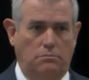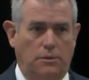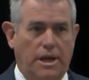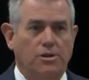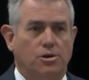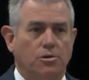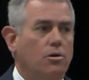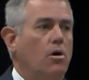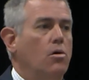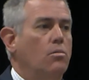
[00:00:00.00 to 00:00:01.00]
These are
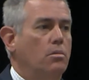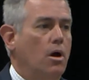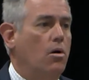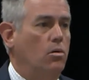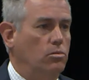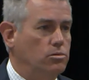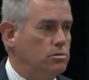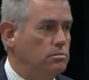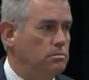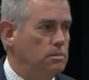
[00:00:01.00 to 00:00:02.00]
your own goals
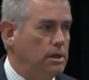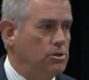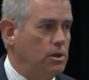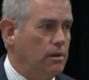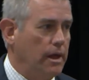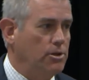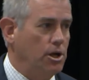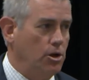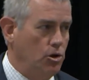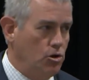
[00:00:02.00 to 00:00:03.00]
These are the things
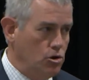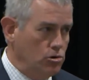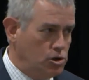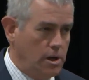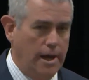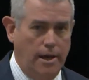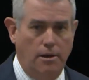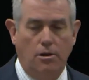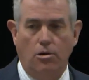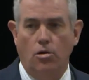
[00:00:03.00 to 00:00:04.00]
that you state
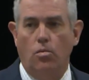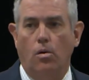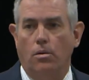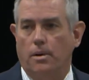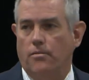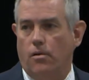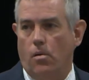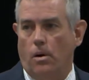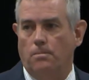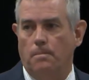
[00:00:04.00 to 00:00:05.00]
you want to be
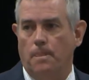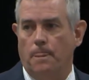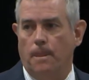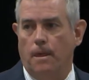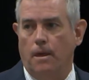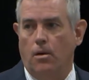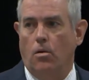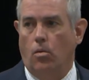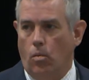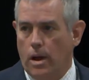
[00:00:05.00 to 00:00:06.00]
for.
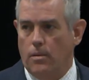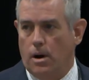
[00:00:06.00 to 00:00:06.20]
We would